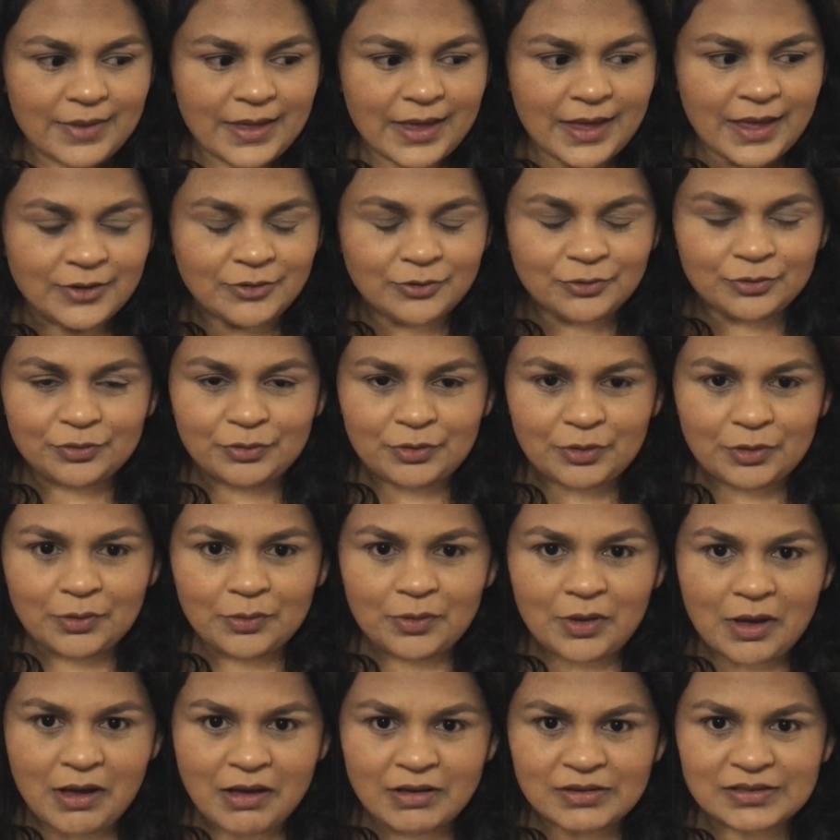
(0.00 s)
And
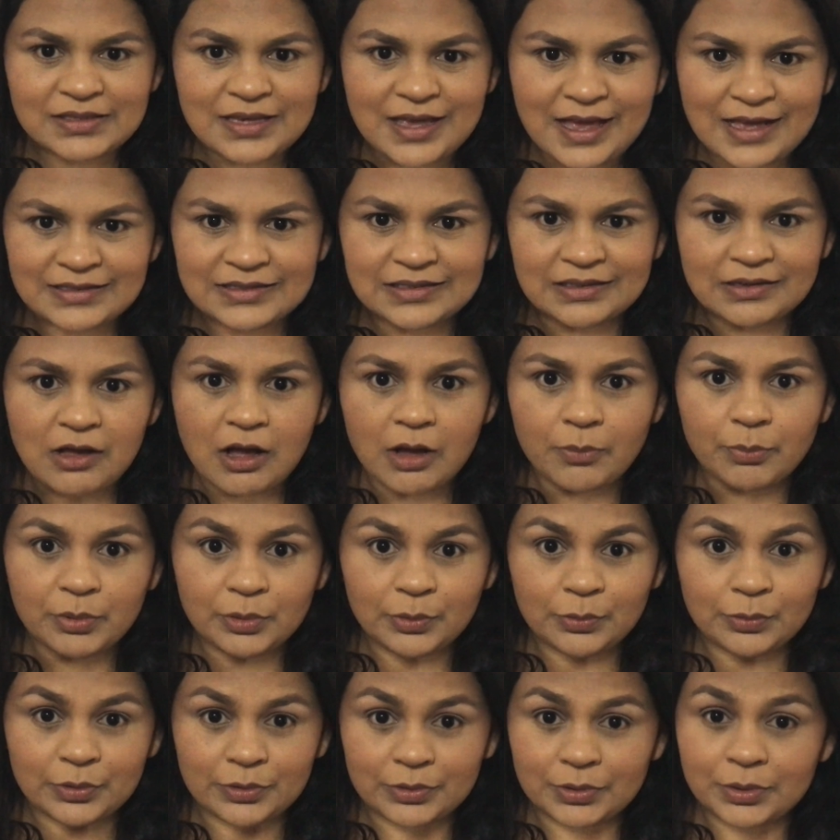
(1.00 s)
although us as a couple
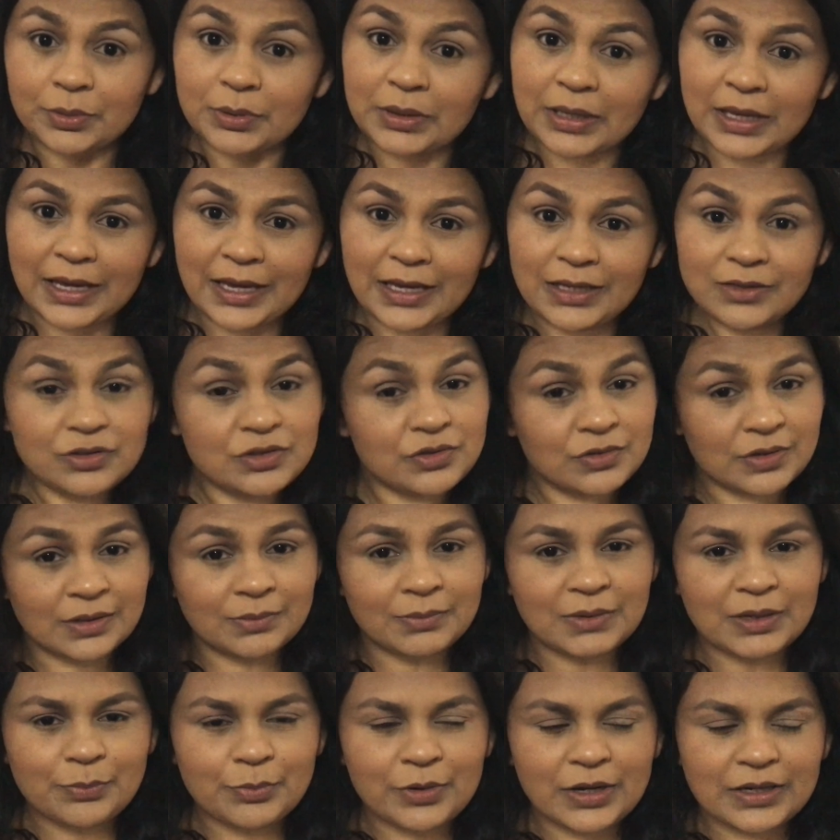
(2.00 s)
were okay during
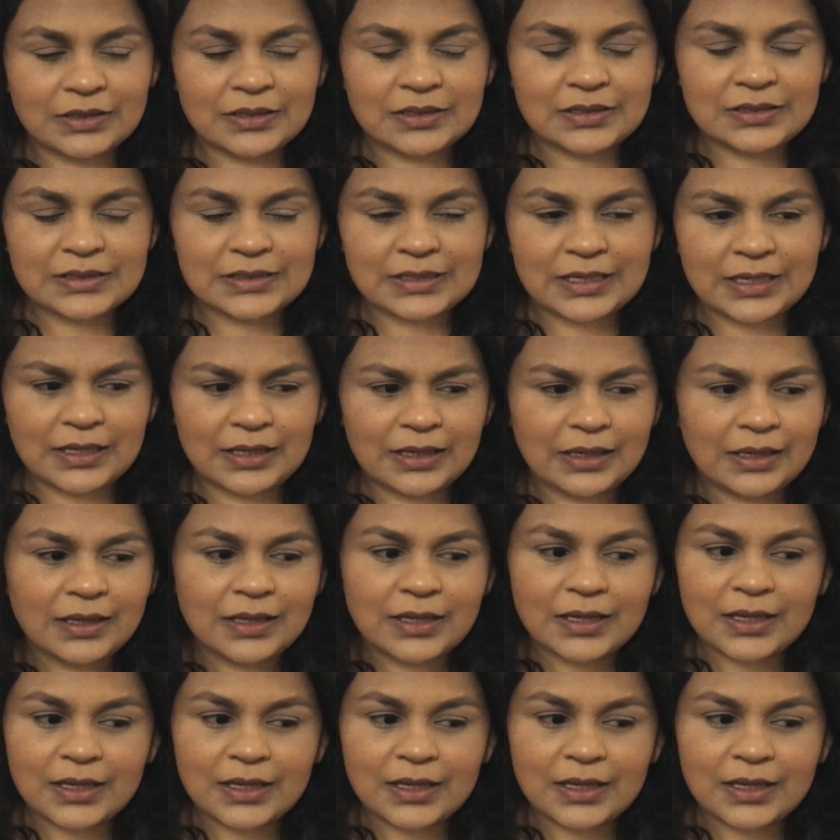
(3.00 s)
my pregnancy,